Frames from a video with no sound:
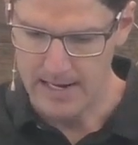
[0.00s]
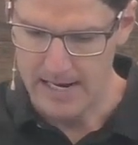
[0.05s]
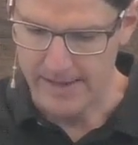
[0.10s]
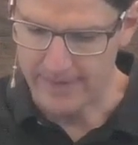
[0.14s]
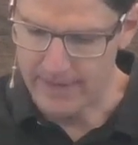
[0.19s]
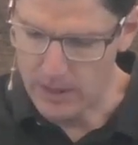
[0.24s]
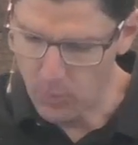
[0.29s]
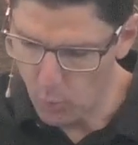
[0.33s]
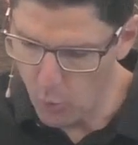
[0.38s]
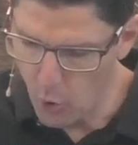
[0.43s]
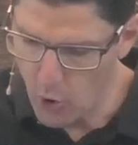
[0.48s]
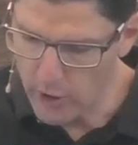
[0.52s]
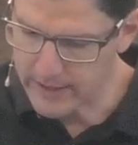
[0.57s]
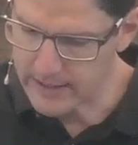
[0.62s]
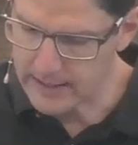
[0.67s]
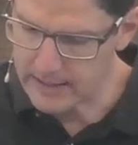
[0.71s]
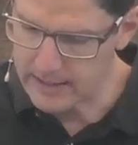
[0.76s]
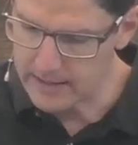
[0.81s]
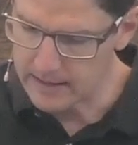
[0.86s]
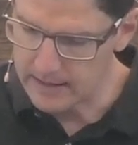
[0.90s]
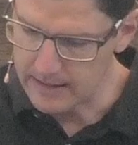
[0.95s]
and that
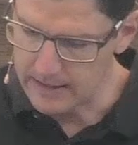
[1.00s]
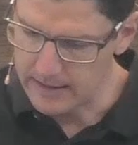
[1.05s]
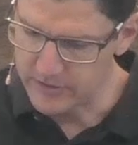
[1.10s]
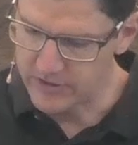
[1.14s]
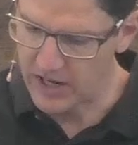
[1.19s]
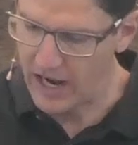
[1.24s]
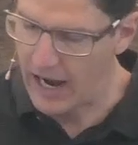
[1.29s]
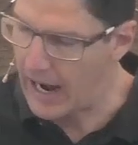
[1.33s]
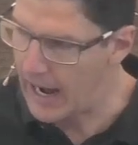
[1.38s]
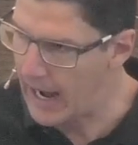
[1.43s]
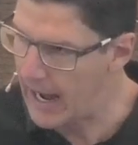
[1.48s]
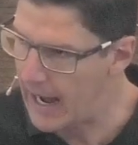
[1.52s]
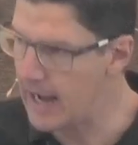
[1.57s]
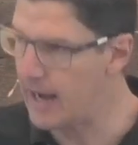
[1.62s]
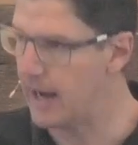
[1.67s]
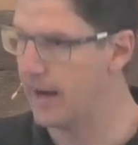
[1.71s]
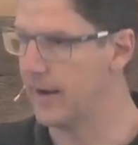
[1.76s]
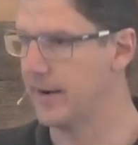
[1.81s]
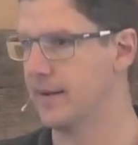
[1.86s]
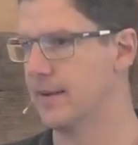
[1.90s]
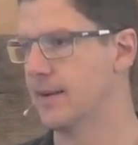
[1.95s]
working is
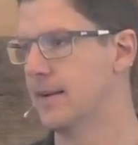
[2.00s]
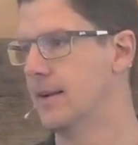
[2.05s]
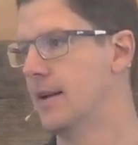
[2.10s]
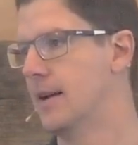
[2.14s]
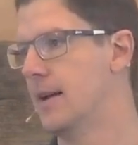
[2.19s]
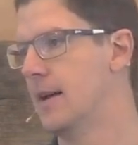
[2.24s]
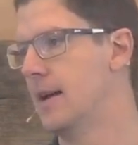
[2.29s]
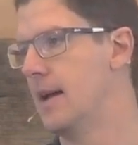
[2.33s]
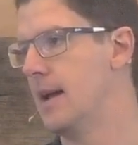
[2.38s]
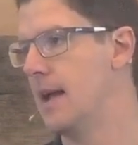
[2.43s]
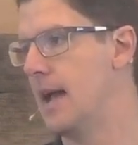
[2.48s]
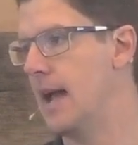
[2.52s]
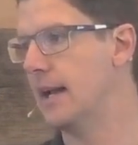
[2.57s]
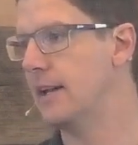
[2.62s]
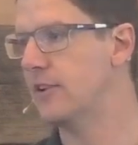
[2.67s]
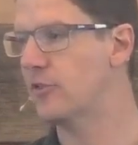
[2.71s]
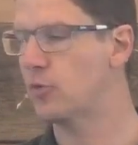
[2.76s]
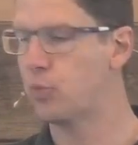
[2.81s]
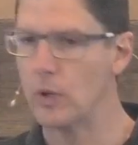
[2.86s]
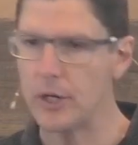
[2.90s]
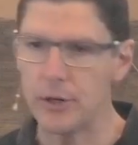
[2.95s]
hard and
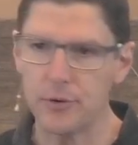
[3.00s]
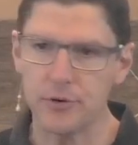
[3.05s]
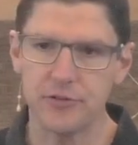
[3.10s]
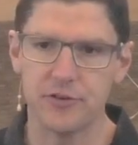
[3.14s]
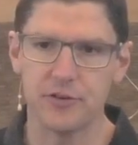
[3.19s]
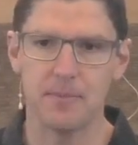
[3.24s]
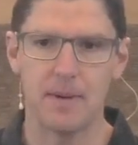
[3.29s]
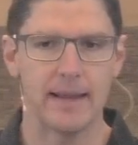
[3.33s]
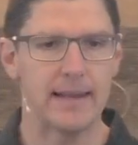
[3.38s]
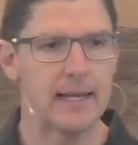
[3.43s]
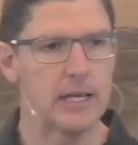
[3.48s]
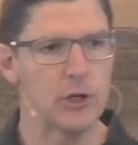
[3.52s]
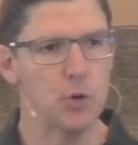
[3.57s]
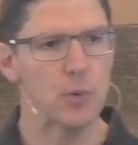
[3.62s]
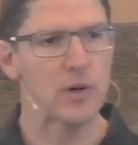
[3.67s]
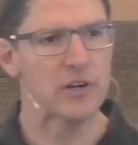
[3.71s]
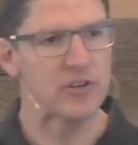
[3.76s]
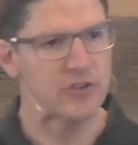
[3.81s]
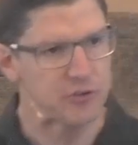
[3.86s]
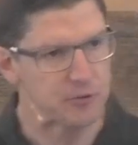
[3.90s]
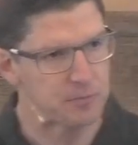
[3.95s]
is wearisome, and that
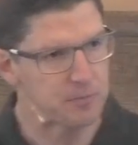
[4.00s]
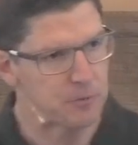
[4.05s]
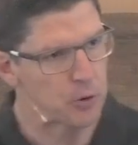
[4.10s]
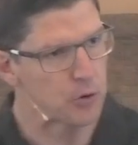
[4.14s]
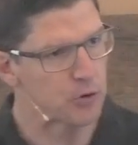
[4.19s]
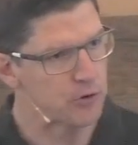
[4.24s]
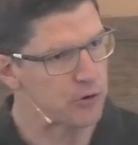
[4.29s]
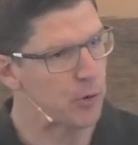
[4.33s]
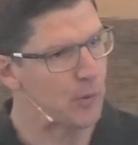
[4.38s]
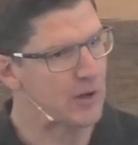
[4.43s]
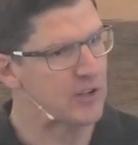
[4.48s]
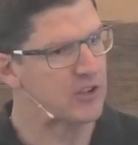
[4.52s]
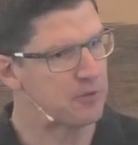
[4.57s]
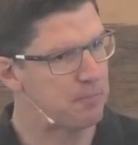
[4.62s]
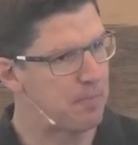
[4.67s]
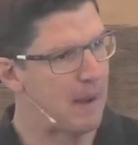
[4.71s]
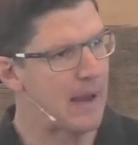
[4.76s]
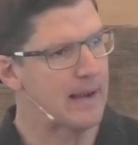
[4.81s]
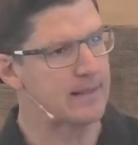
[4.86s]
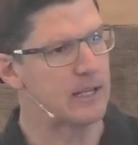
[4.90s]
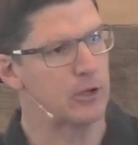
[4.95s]
you're, ex- you're, to
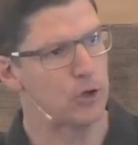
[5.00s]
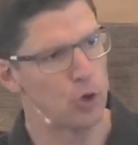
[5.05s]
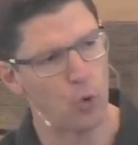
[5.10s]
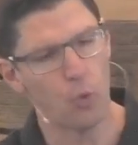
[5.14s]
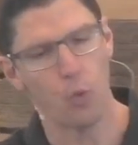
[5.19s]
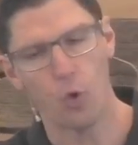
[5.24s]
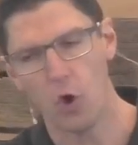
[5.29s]
expect that your